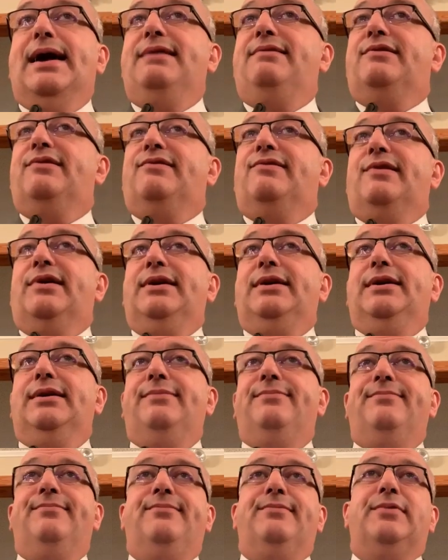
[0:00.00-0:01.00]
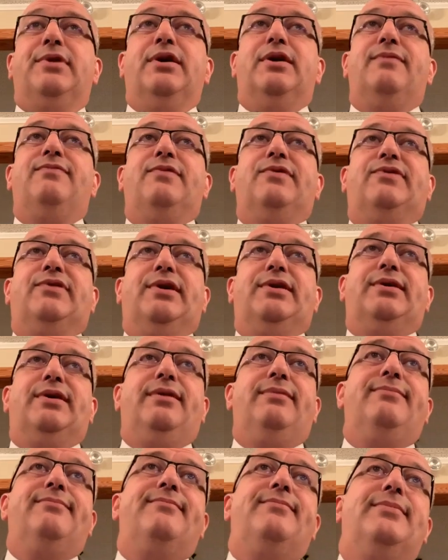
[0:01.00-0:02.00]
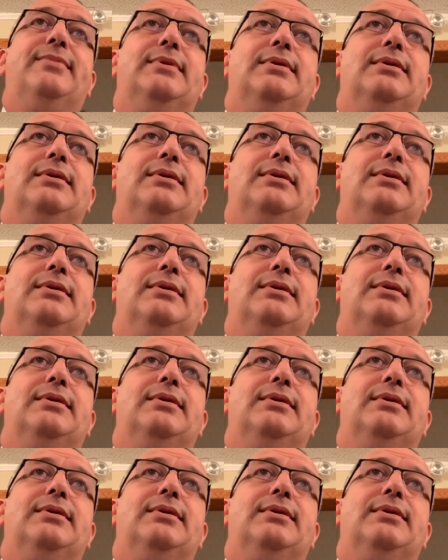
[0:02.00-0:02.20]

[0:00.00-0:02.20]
hate the sin, love the sinner.